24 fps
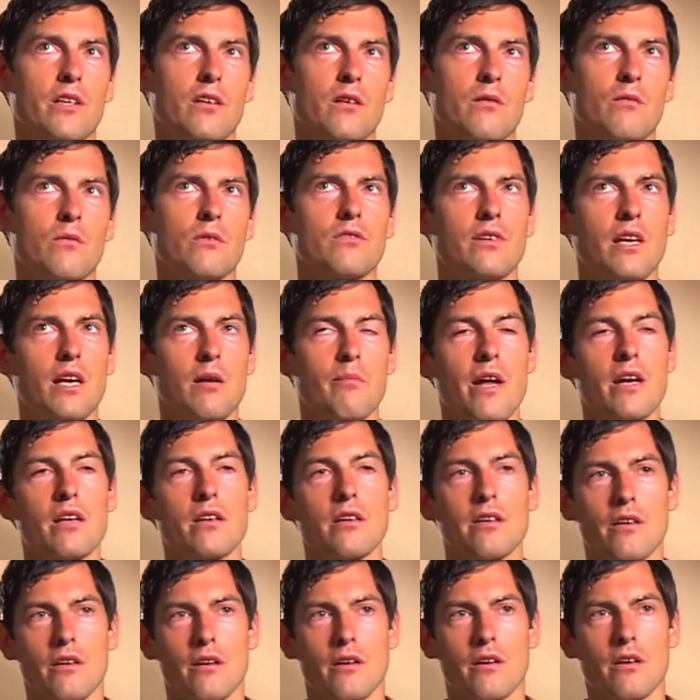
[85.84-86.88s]
we'll say about a
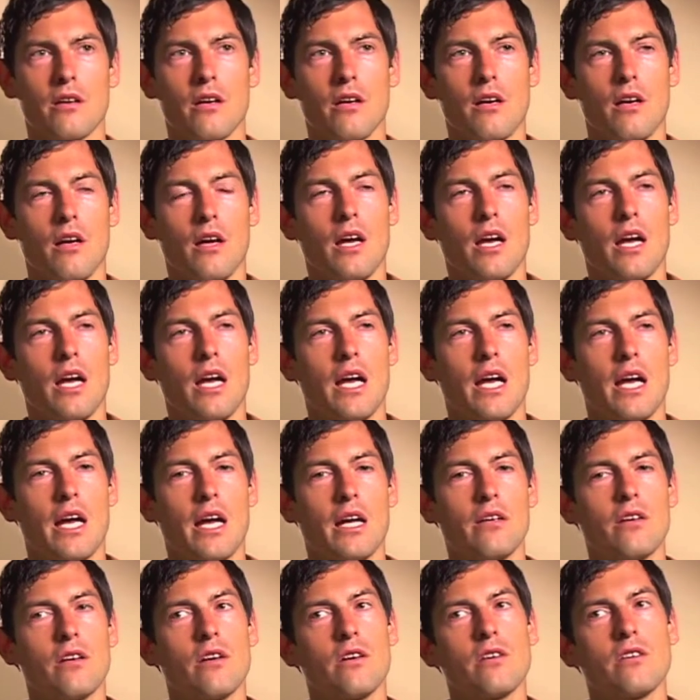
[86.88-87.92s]
year,
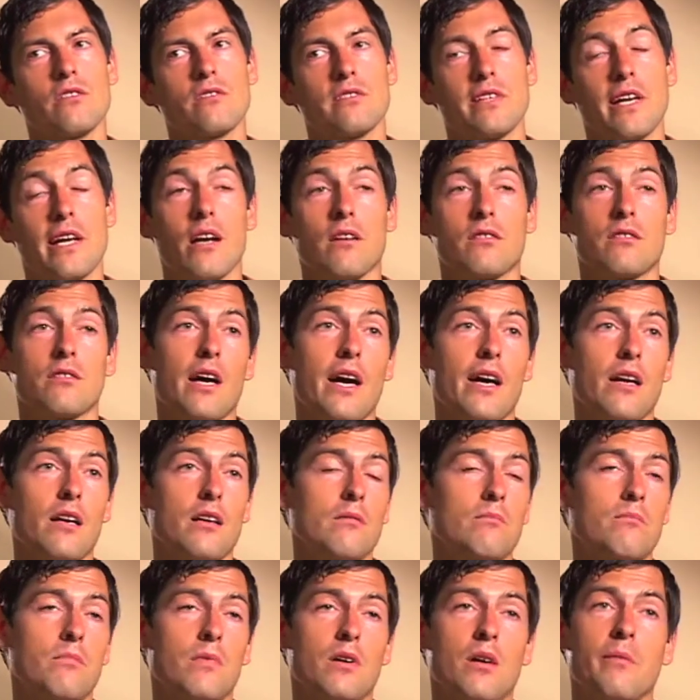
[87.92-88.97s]
and you stand outside
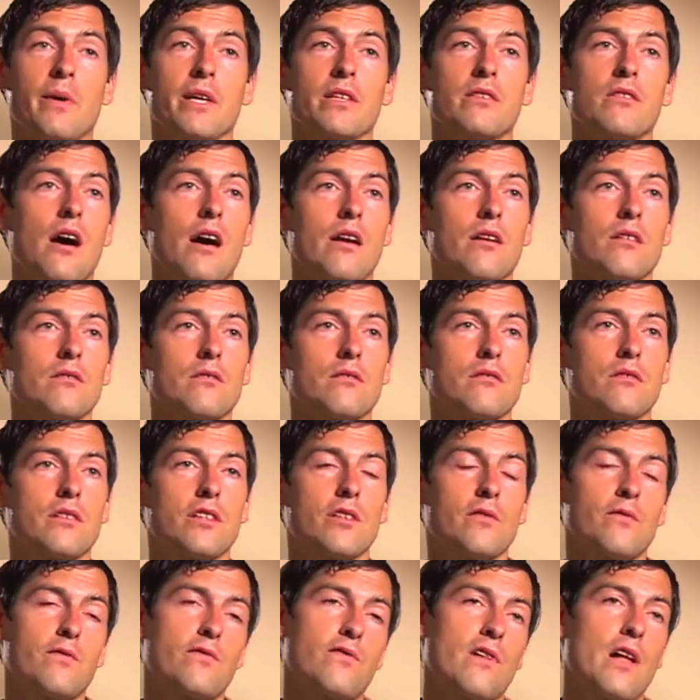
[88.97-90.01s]
a McDonald's
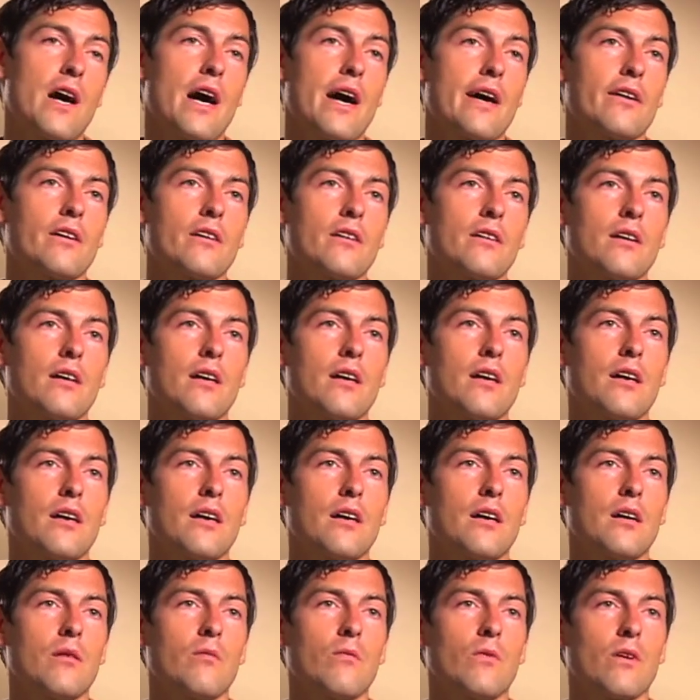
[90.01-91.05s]
and you flyer
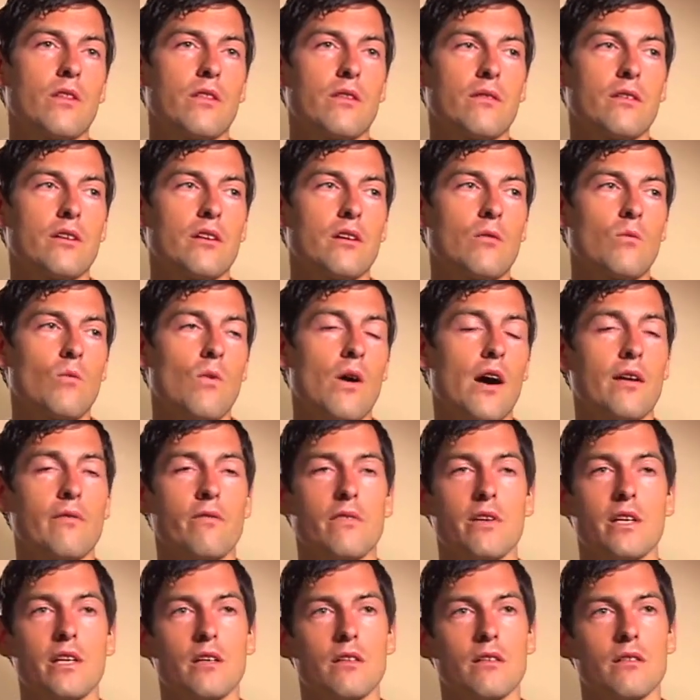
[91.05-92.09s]
with why
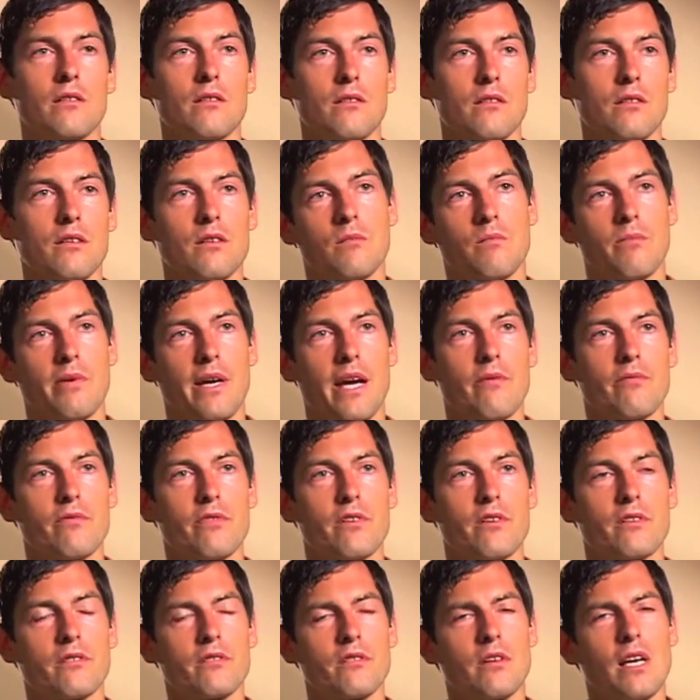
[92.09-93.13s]
vegan
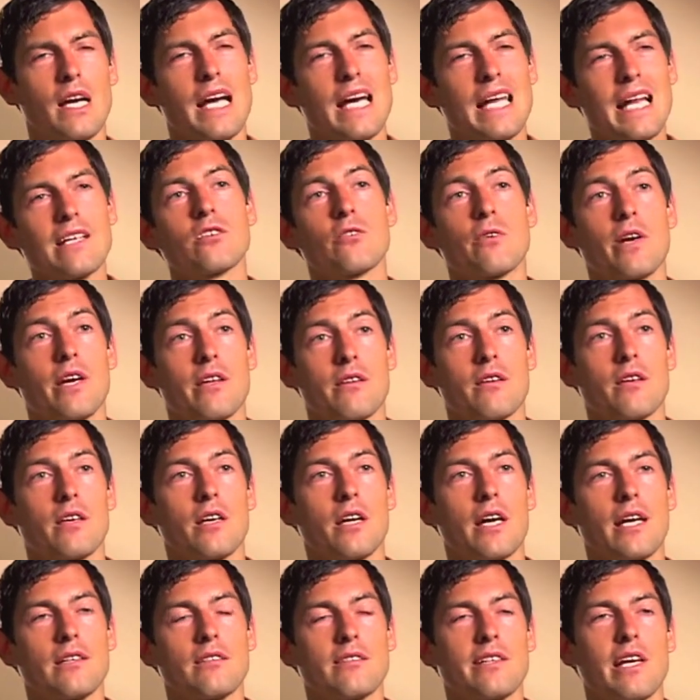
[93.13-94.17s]
pamphlets, and that's a great
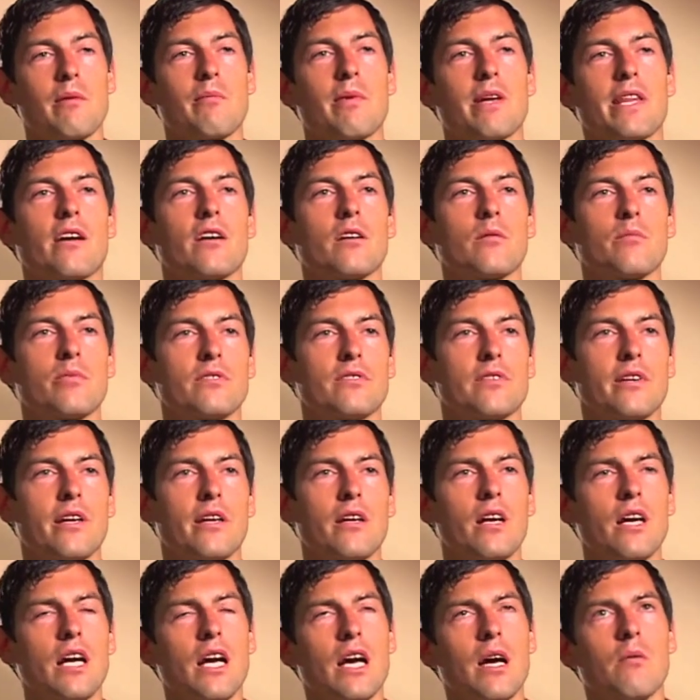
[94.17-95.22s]
thing. I stand by that 100%.
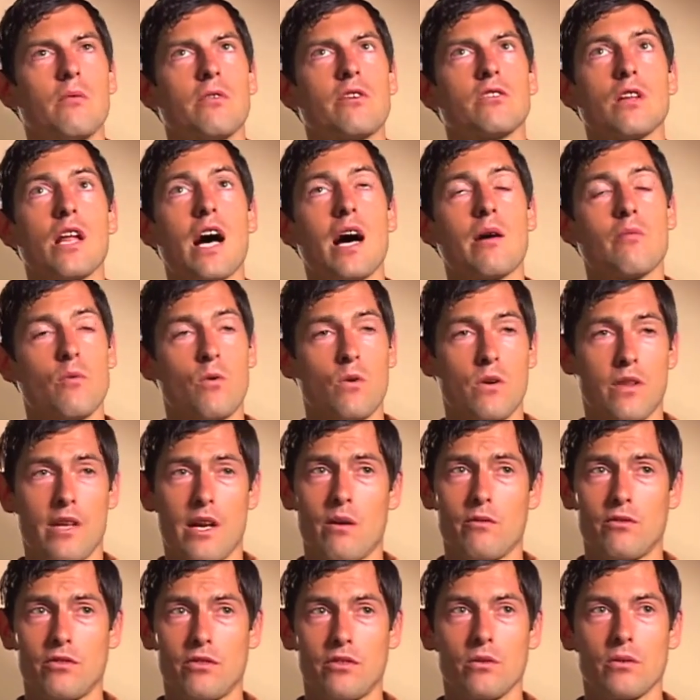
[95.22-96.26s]
There's a lot more that
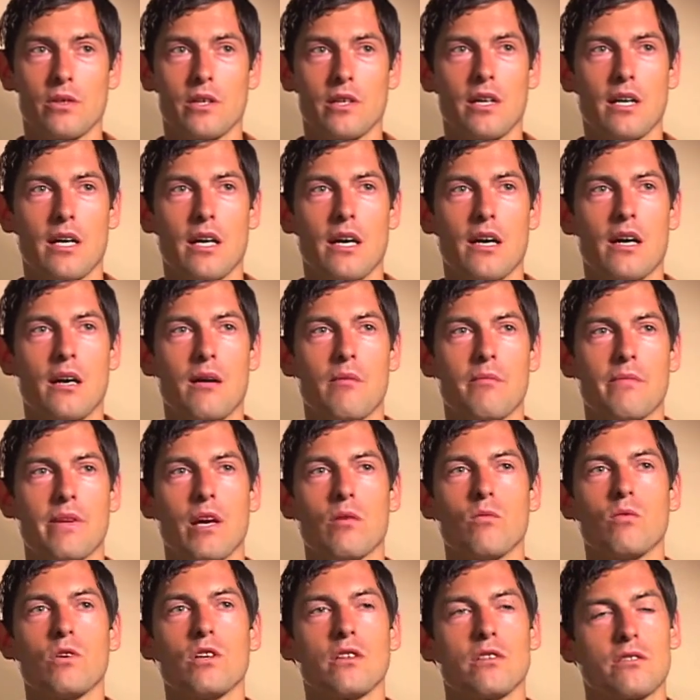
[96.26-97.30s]
I was doing that I
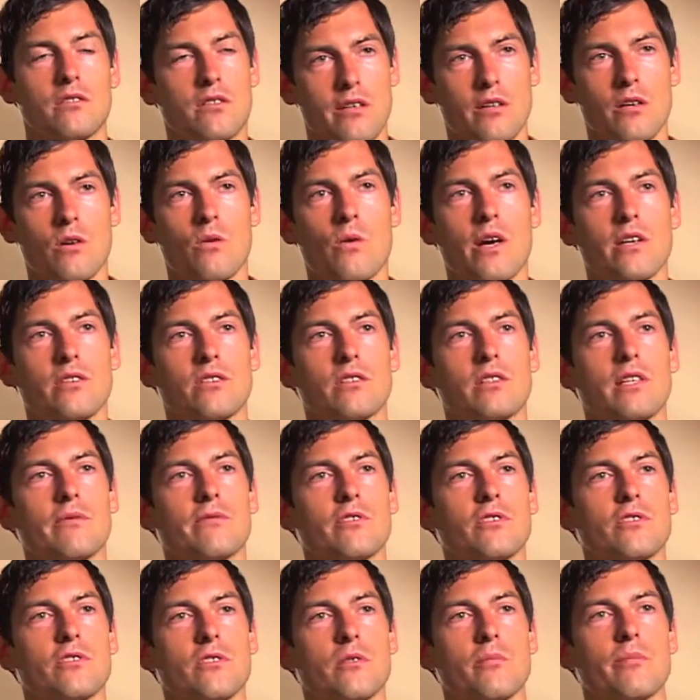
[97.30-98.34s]
really started to question
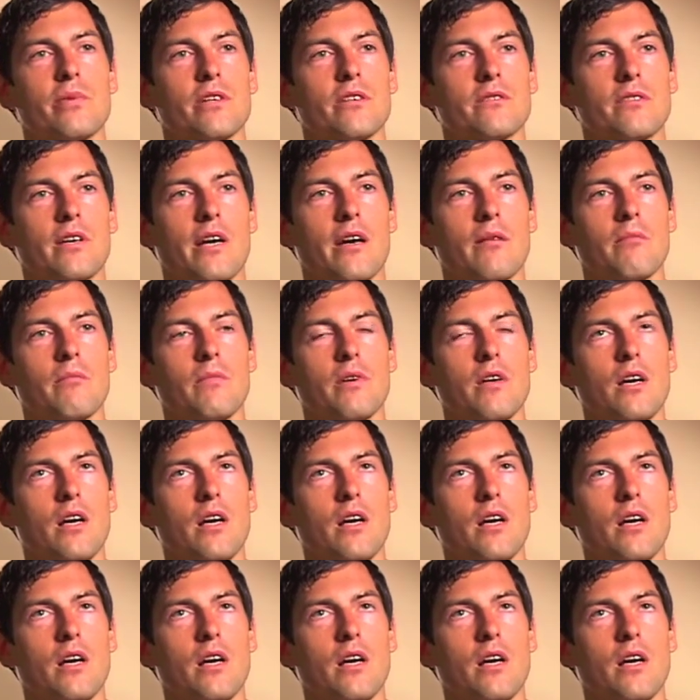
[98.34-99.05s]
after a certain period of time.